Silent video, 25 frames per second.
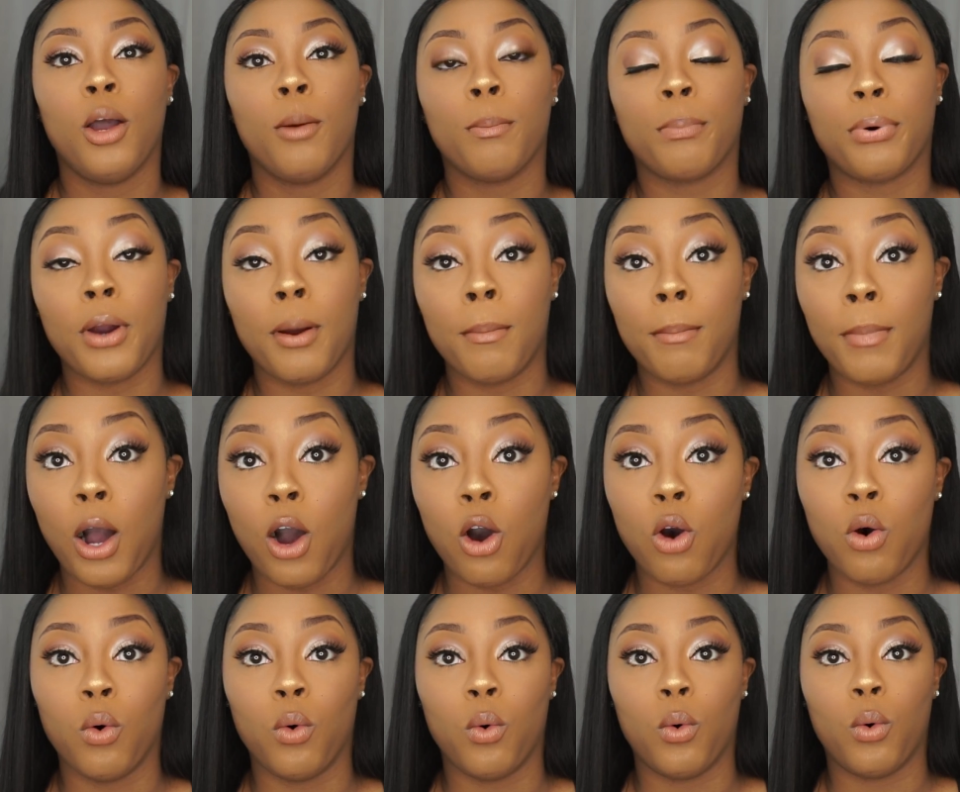
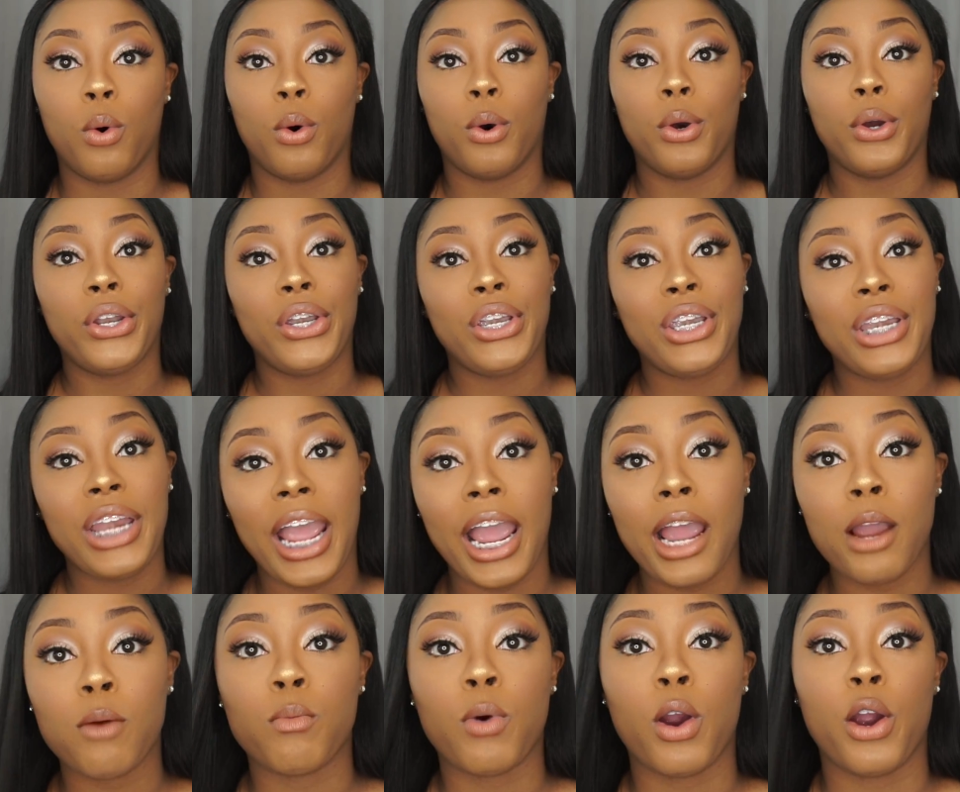promote,
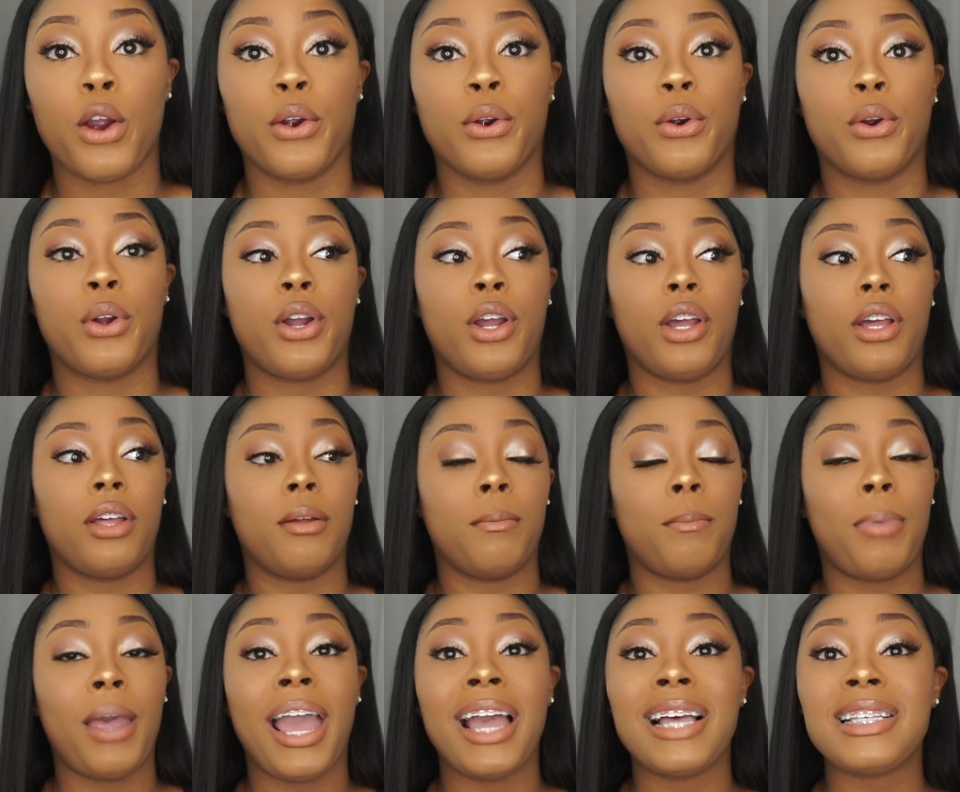network,
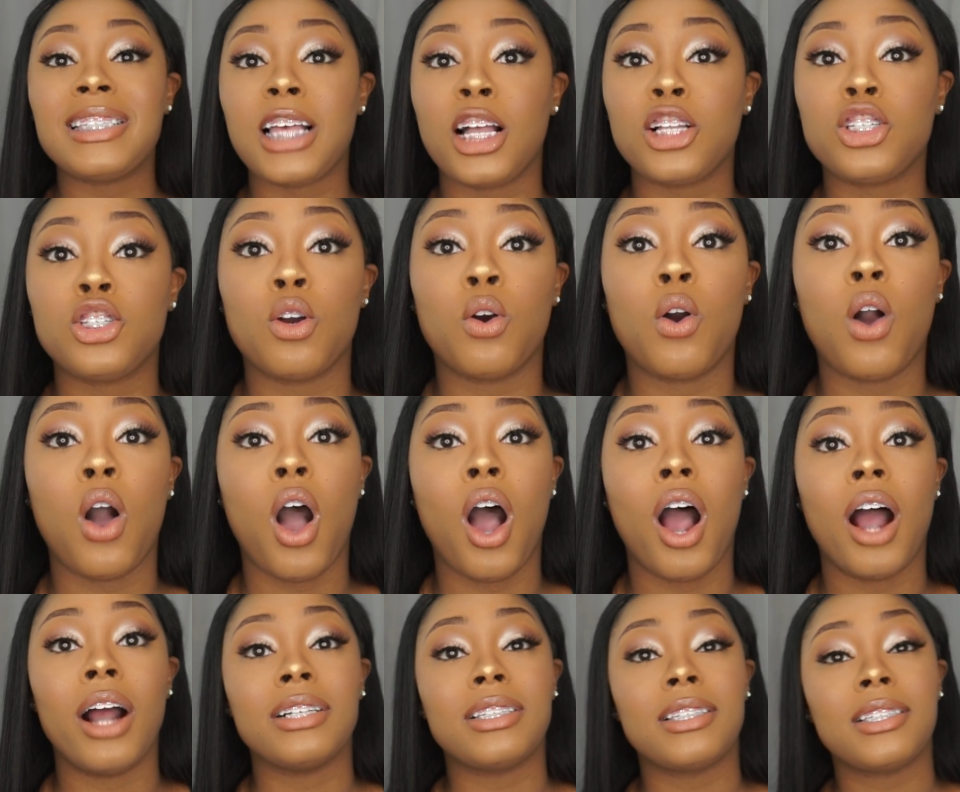pass out your
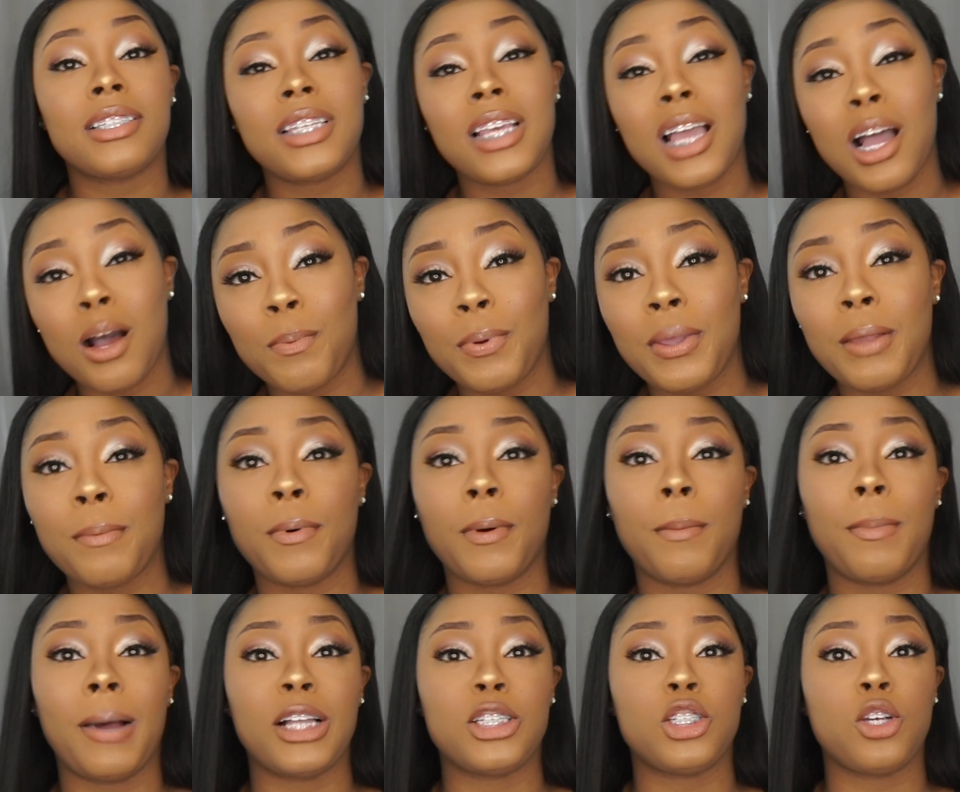cards, tell people
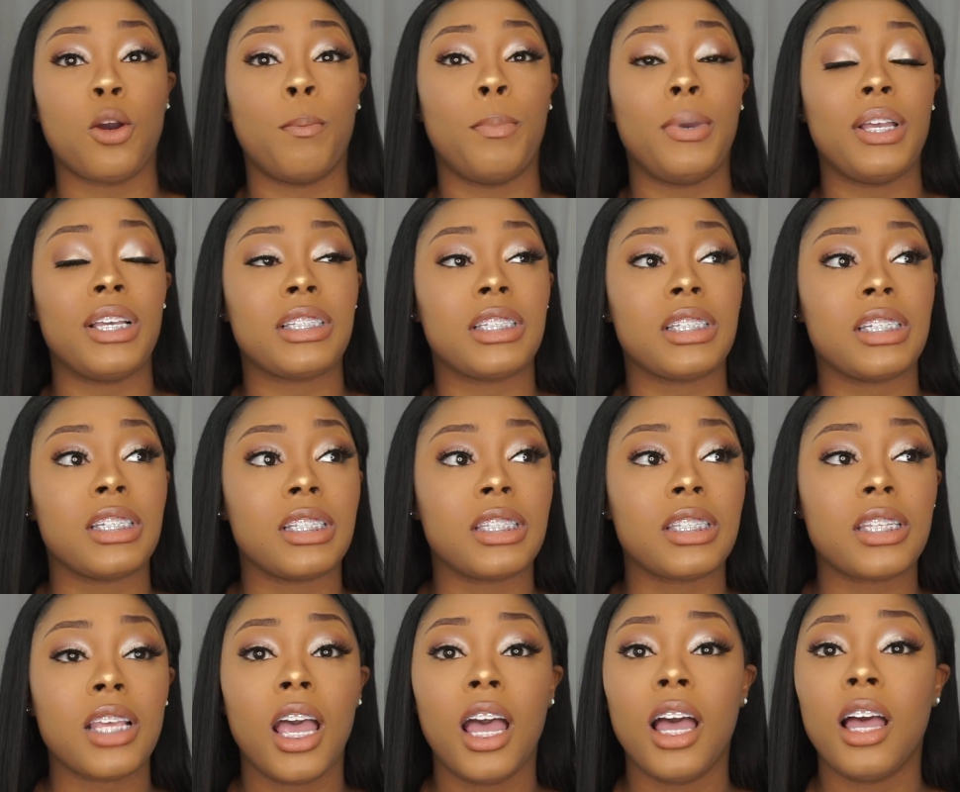about your
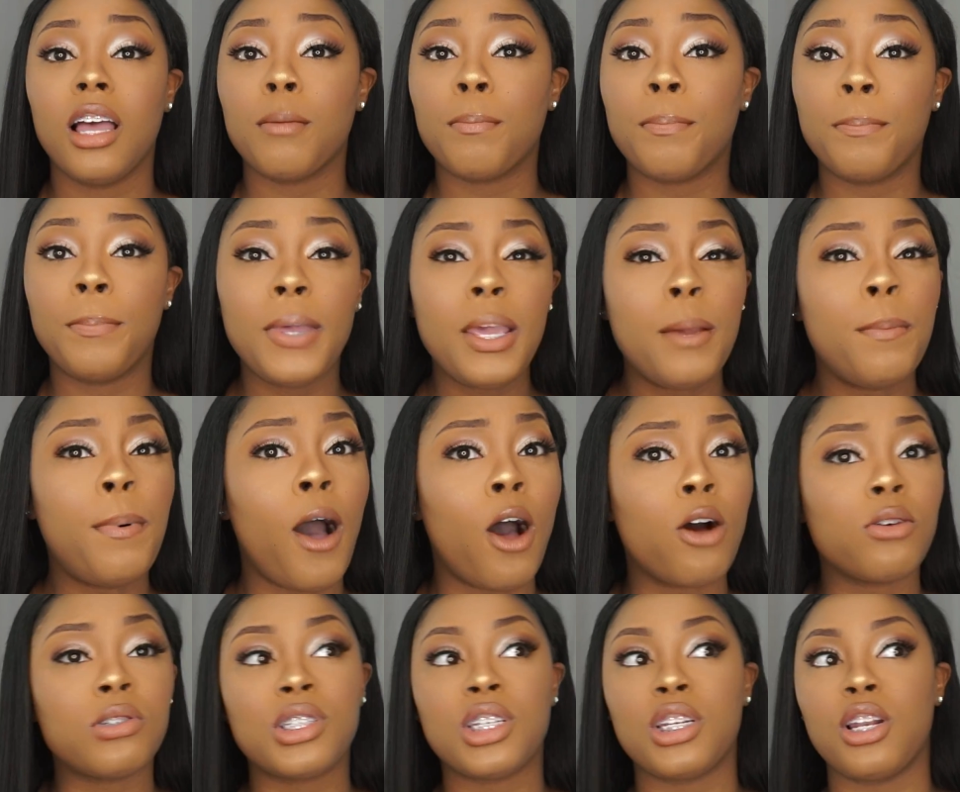business, be
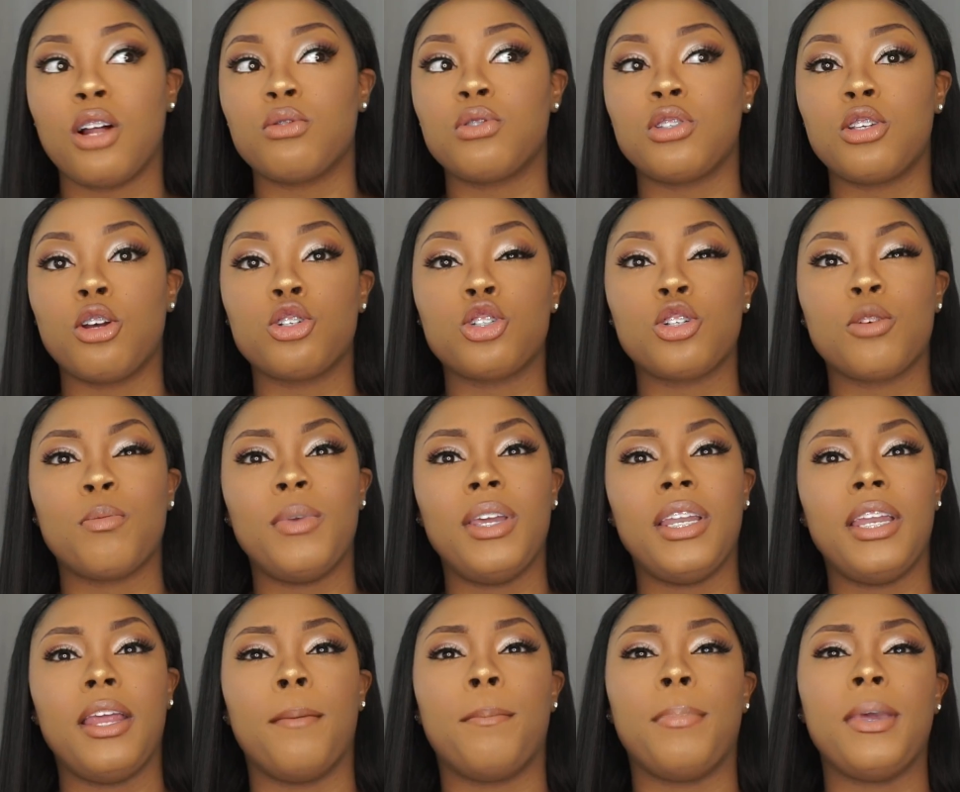posting on social
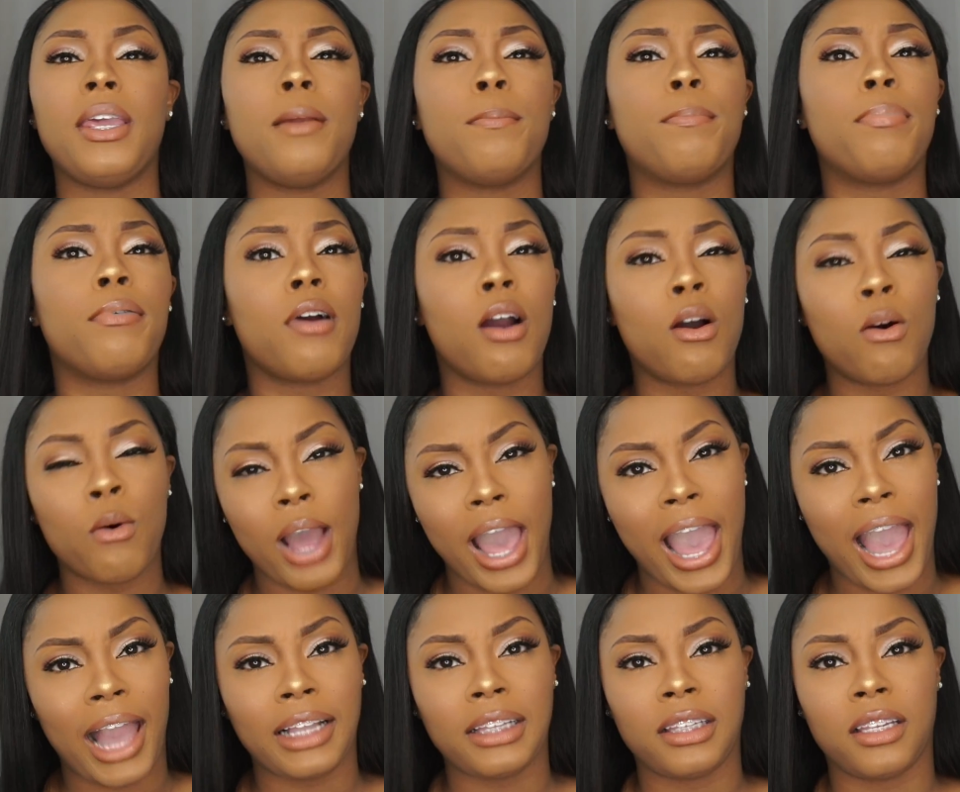media, be
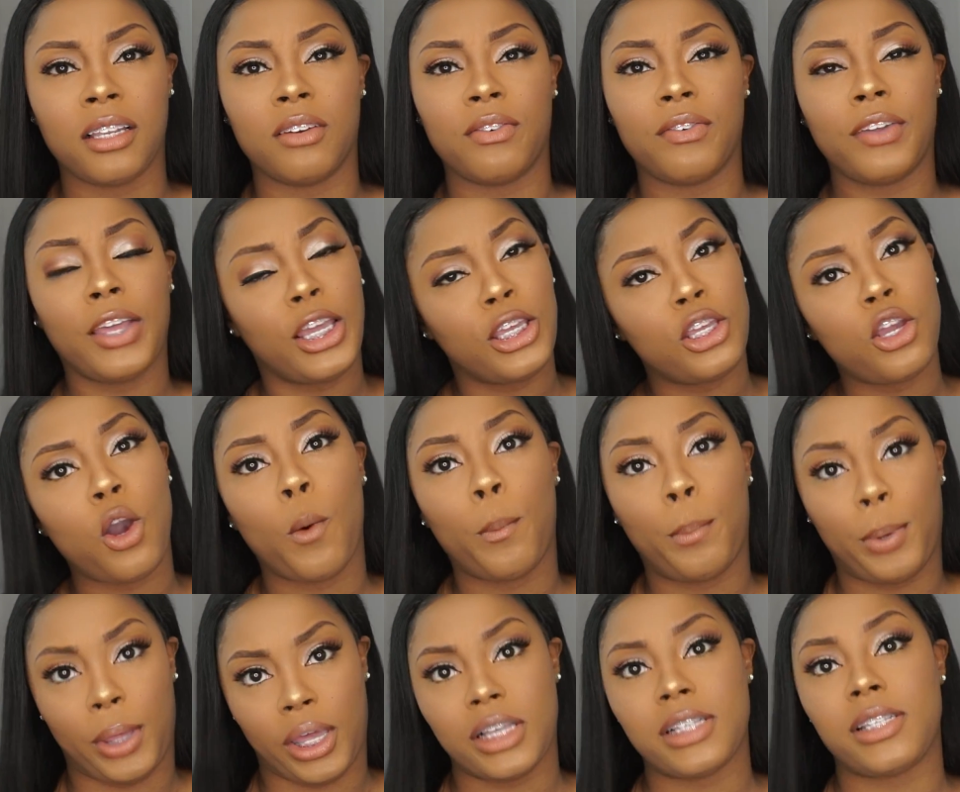proactive in your
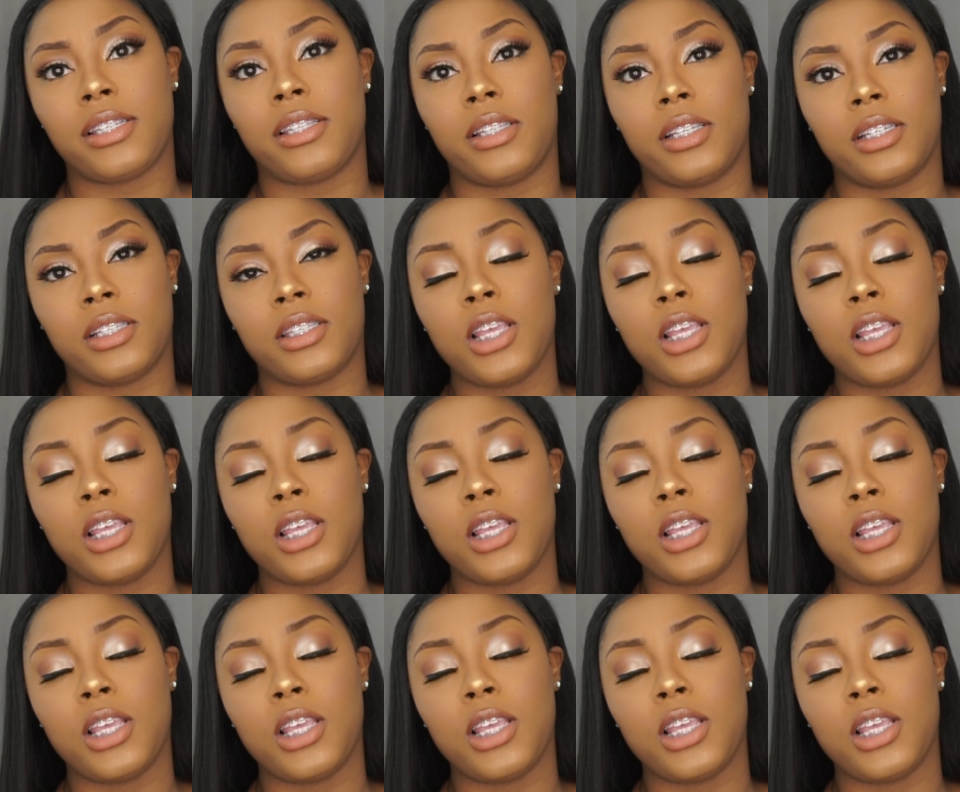business.